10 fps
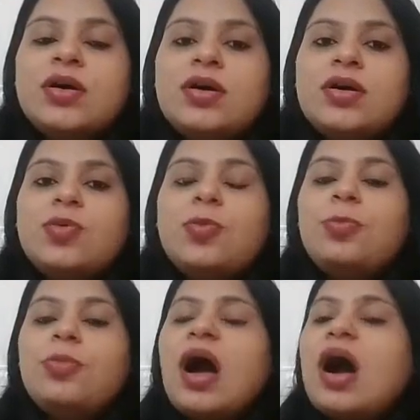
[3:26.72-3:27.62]
uh,
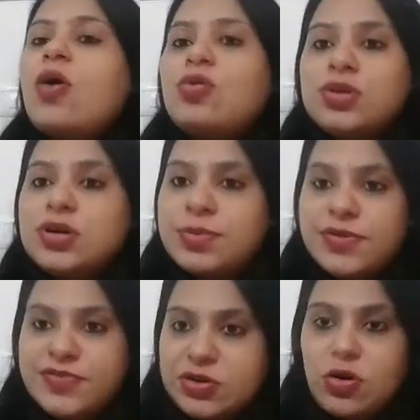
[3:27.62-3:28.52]
how the
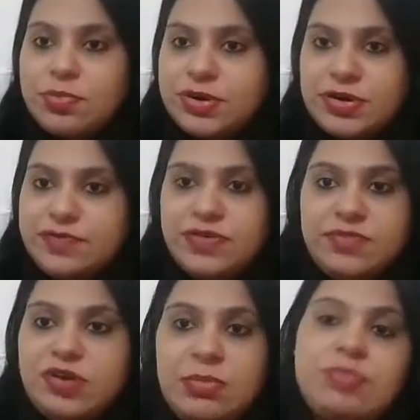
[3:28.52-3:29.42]
perfect competitive
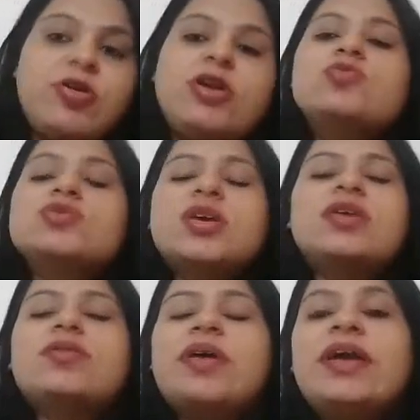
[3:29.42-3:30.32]
firm will be
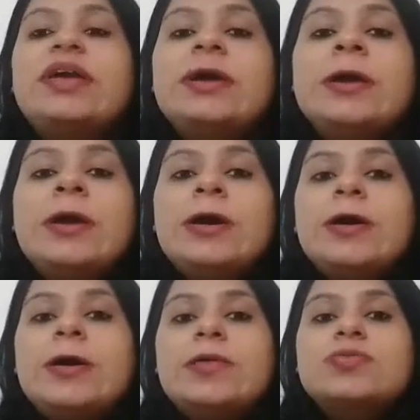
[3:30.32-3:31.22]
producing, right?
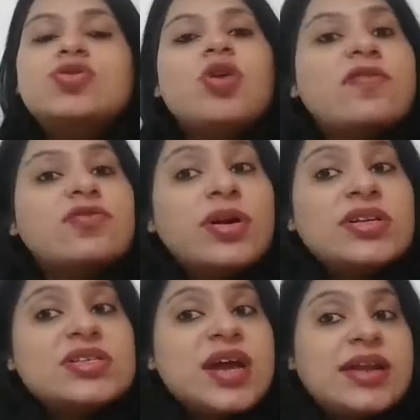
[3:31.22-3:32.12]
Uh, so you have to
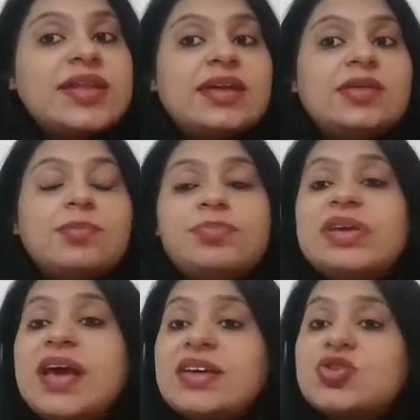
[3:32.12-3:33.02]
understand that
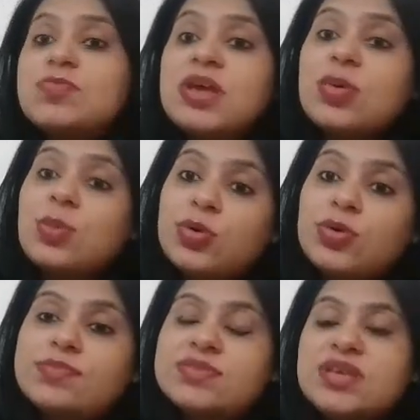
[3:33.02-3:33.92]
P has to be equal
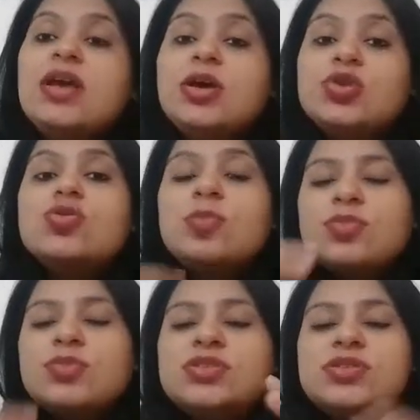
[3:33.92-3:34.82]
to MC. So
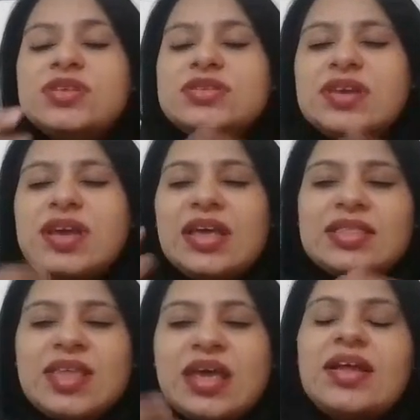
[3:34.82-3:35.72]
the, the,
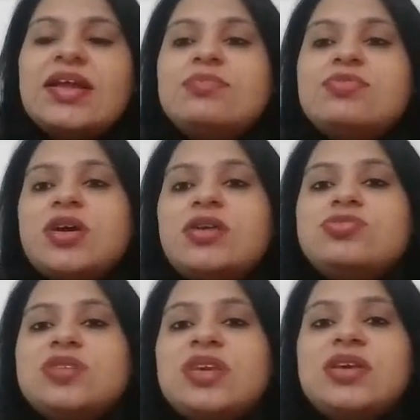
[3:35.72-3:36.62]
the thing that I'm trying
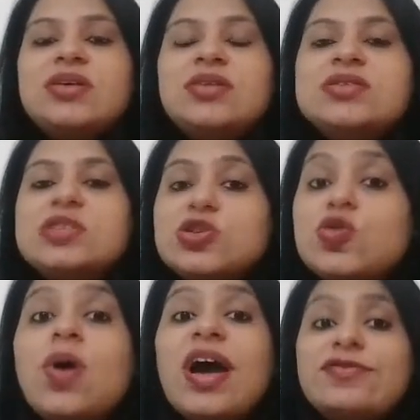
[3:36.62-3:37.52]
to say here is
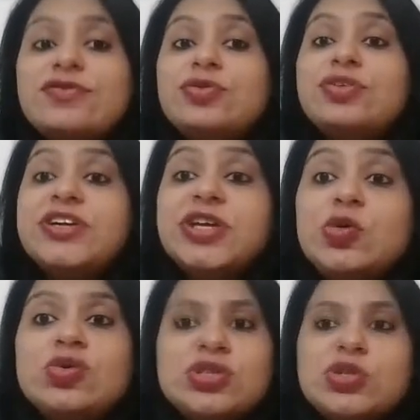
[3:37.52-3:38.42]
you have to
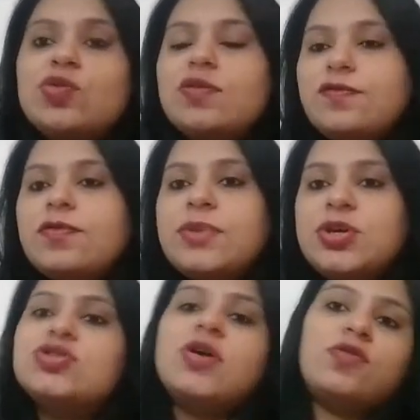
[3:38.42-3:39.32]
deduce new
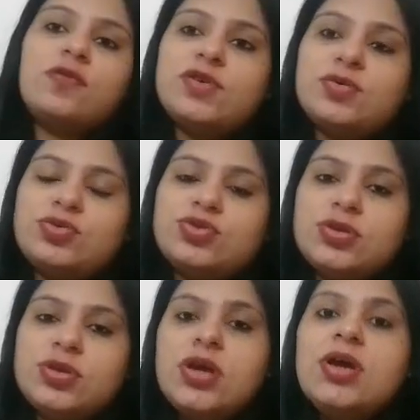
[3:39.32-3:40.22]
information out of the question.